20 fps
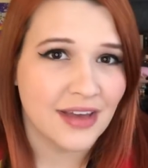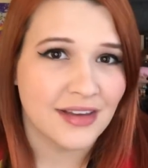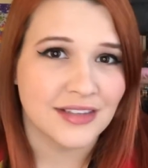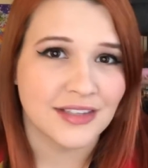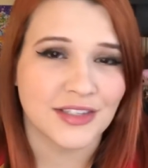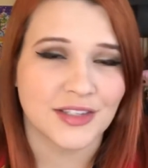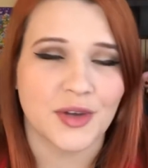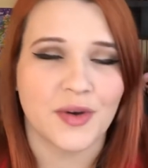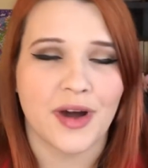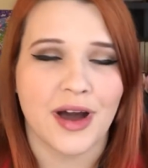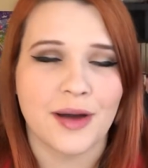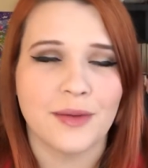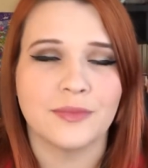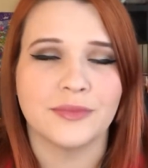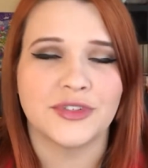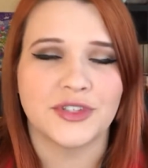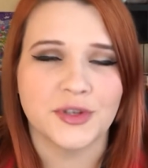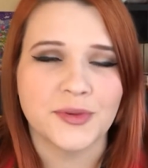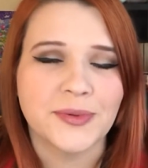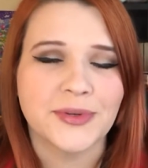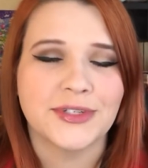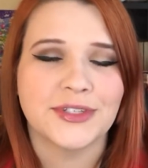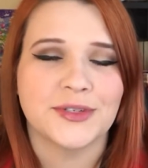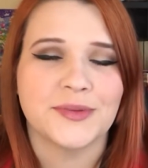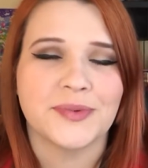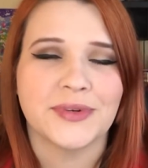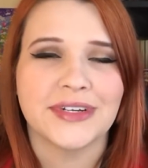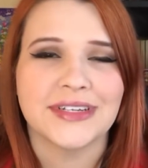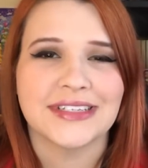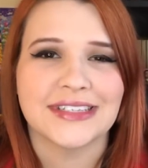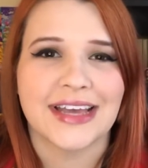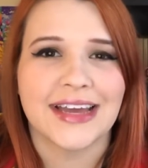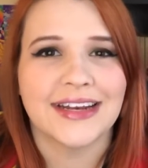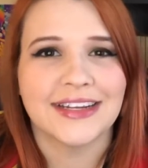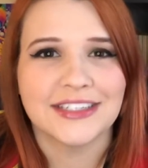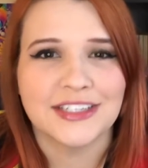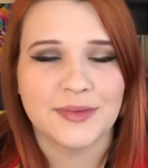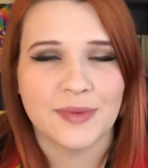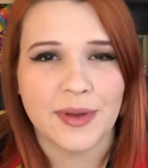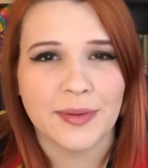so I'm super
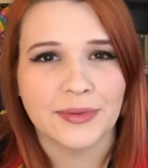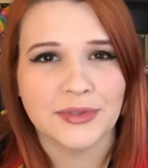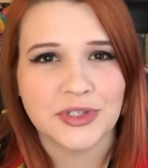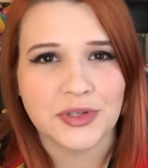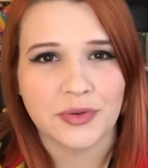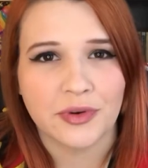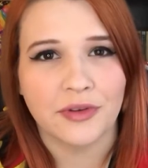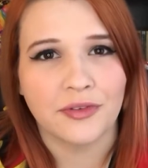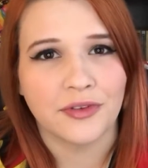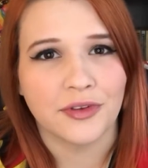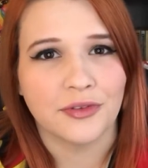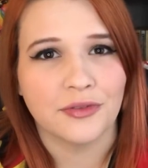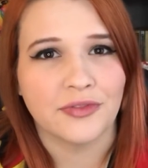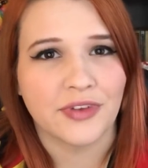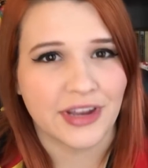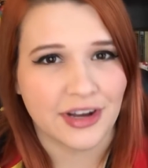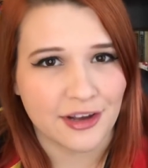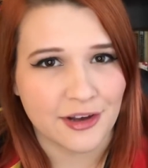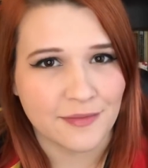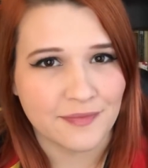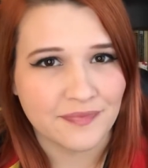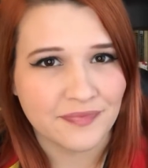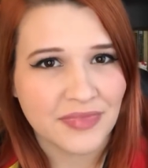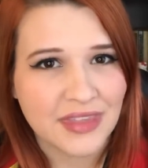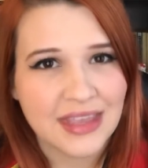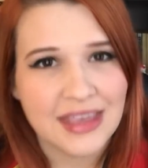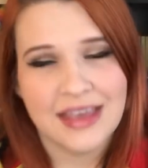excited to be able to review Venom.